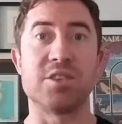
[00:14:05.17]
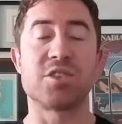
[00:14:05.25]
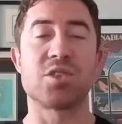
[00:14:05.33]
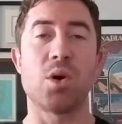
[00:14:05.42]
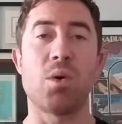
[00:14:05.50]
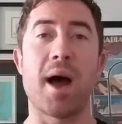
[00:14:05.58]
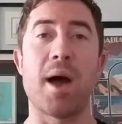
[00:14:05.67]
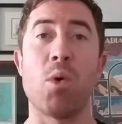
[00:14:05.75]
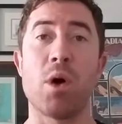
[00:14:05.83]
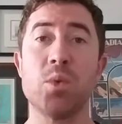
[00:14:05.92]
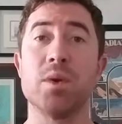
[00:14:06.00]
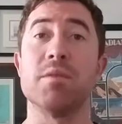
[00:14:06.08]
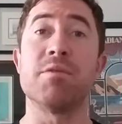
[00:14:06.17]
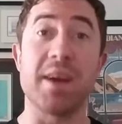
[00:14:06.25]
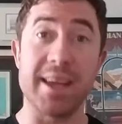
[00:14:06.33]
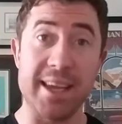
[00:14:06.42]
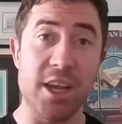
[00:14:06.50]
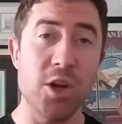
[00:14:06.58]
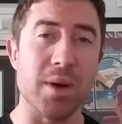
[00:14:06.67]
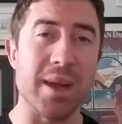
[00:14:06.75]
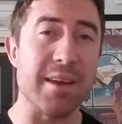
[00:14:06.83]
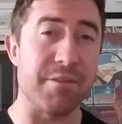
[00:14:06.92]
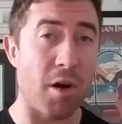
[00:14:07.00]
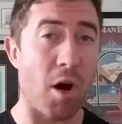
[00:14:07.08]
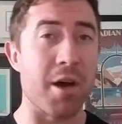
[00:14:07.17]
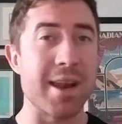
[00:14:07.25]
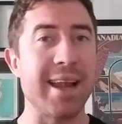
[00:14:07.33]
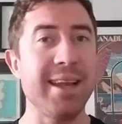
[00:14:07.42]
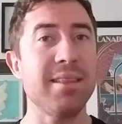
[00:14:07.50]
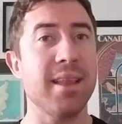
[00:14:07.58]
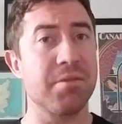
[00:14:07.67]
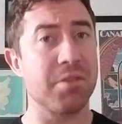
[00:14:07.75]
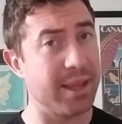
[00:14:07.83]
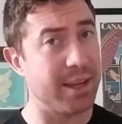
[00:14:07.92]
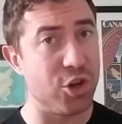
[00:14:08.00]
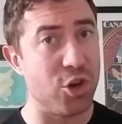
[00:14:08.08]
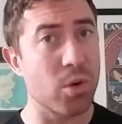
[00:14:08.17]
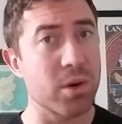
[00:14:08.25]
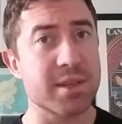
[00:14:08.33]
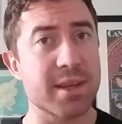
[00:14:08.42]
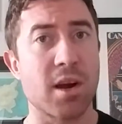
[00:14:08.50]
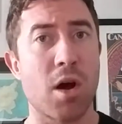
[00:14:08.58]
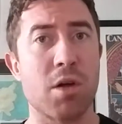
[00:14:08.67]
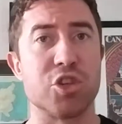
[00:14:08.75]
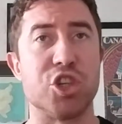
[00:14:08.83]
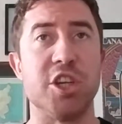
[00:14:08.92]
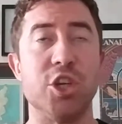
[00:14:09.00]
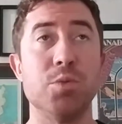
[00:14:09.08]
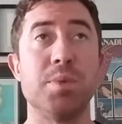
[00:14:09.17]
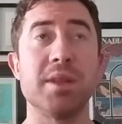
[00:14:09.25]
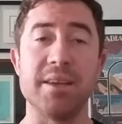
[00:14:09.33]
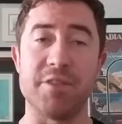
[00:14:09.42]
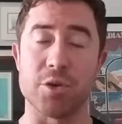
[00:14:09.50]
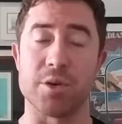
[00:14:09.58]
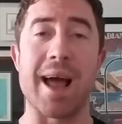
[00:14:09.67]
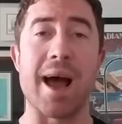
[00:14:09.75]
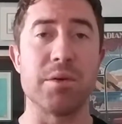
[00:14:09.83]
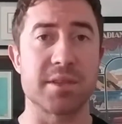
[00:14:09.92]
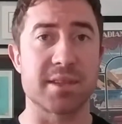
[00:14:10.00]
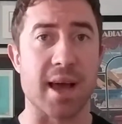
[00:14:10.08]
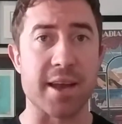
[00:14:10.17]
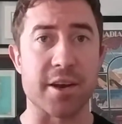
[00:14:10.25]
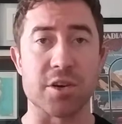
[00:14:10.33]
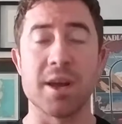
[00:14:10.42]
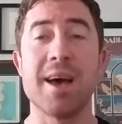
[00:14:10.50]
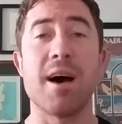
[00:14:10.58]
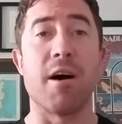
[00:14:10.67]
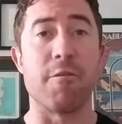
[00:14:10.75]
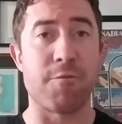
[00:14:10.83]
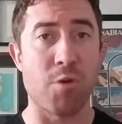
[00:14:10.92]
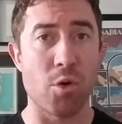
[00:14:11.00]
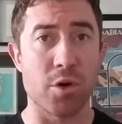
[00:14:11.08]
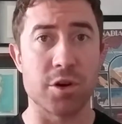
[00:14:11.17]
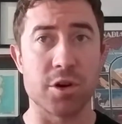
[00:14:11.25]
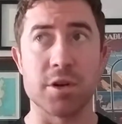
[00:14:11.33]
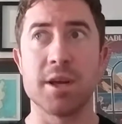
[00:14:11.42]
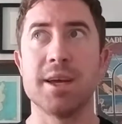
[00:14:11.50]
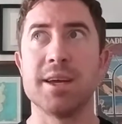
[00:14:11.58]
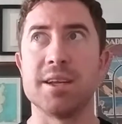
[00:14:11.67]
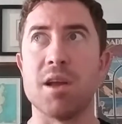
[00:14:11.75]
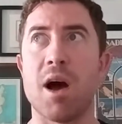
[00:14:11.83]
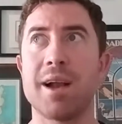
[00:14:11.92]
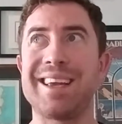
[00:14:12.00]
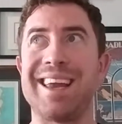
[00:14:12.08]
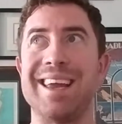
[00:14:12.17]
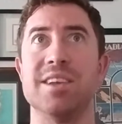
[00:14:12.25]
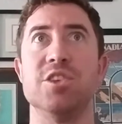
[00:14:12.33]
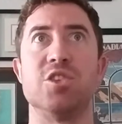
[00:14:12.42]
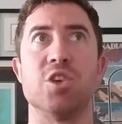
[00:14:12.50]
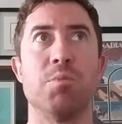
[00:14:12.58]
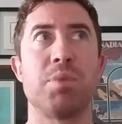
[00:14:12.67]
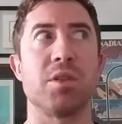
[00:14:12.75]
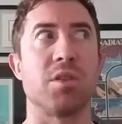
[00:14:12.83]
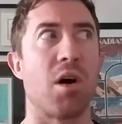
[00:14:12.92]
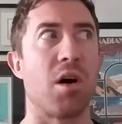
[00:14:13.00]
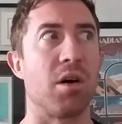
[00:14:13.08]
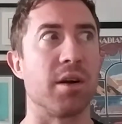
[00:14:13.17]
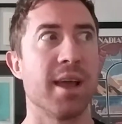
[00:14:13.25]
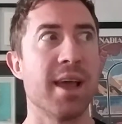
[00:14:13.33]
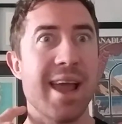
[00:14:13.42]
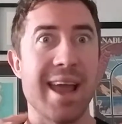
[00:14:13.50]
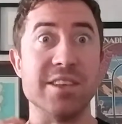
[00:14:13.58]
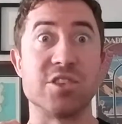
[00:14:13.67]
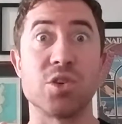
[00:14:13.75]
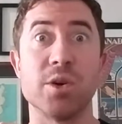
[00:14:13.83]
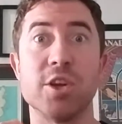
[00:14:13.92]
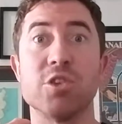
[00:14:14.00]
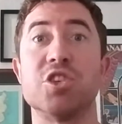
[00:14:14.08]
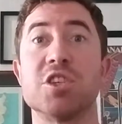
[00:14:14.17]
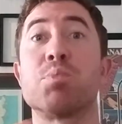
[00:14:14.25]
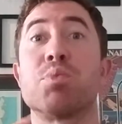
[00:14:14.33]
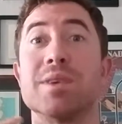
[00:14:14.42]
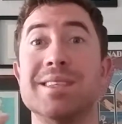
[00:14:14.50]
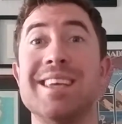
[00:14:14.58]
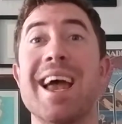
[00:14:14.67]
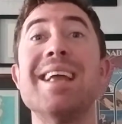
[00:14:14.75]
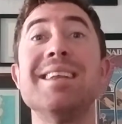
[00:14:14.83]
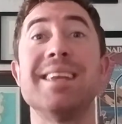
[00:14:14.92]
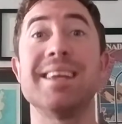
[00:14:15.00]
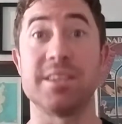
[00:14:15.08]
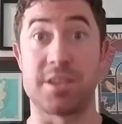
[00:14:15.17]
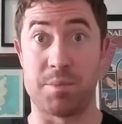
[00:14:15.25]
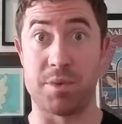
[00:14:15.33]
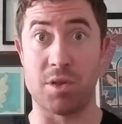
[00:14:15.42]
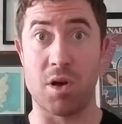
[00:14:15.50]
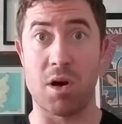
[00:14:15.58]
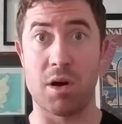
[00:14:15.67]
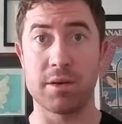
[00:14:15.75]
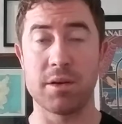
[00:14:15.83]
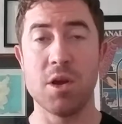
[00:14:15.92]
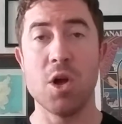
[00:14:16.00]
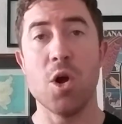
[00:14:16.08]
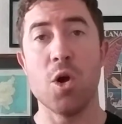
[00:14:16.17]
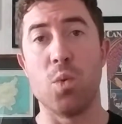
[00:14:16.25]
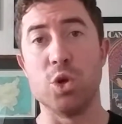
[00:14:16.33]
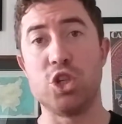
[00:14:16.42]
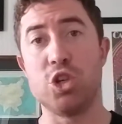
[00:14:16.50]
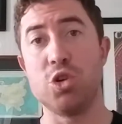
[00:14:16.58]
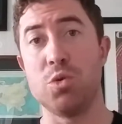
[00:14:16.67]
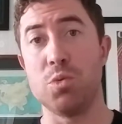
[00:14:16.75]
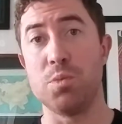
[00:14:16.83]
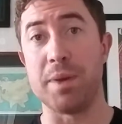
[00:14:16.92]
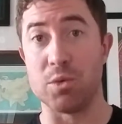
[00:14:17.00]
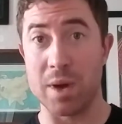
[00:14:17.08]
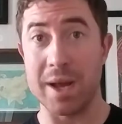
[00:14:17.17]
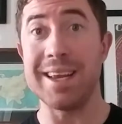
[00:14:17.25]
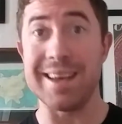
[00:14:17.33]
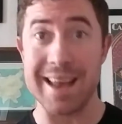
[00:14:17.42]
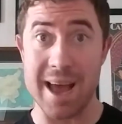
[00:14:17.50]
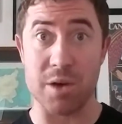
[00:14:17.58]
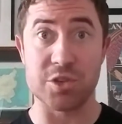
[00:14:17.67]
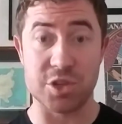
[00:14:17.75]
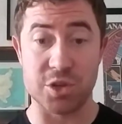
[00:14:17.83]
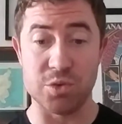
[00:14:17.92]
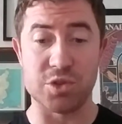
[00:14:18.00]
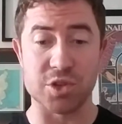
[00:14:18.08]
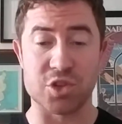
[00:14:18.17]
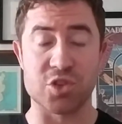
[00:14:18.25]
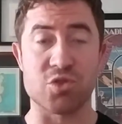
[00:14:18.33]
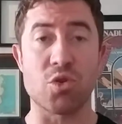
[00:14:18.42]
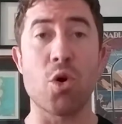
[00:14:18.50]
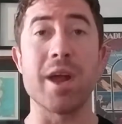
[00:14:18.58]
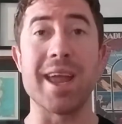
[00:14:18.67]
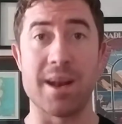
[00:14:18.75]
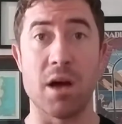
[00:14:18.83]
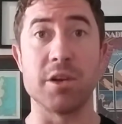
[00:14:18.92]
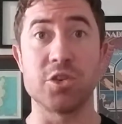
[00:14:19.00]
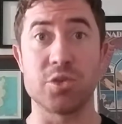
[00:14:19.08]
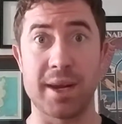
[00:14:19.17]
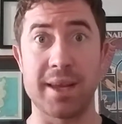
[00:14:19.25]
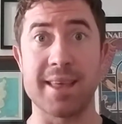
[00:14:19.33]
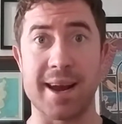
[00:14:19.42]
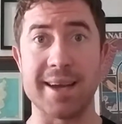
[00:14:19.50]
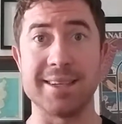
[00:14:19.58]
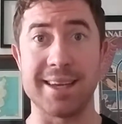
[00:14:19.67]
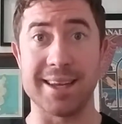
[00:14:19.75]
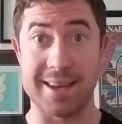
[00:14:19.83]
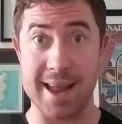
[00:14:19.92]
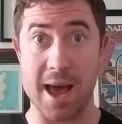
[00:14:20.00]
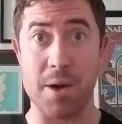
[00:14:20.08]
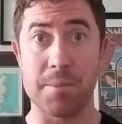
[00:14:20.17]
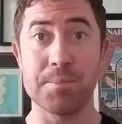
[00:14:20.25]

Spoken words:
so I want to invite you, if on any level in your psychology, you believe you're an outsider, a foreigner, not kin, don't belong, and so you're just pretending to belong, would you be ready now to destroy and uncreate that idea now?